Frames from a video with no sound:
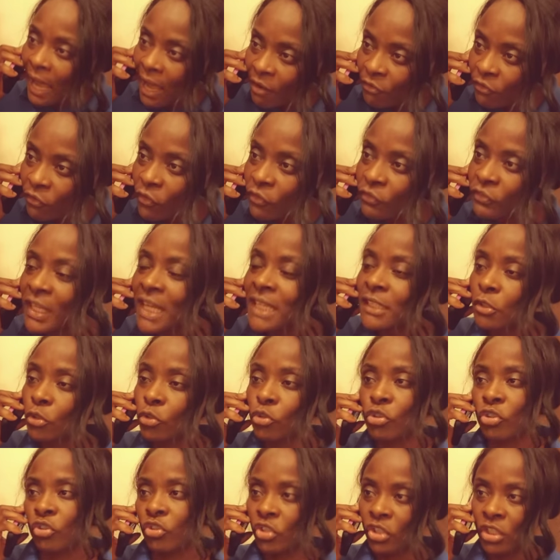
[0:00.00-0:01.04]
half of that
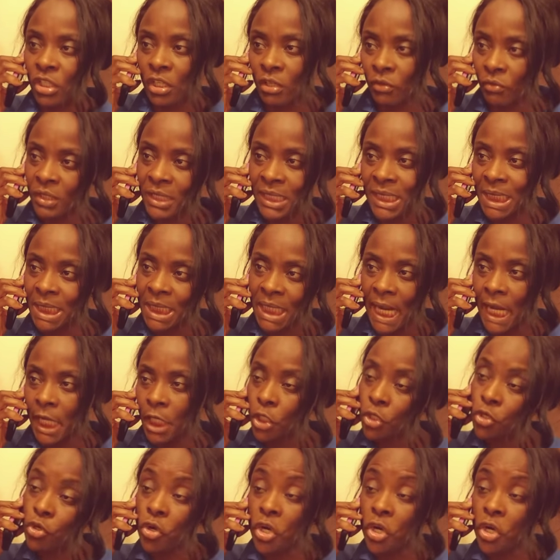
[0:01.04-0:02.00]
Social Security check,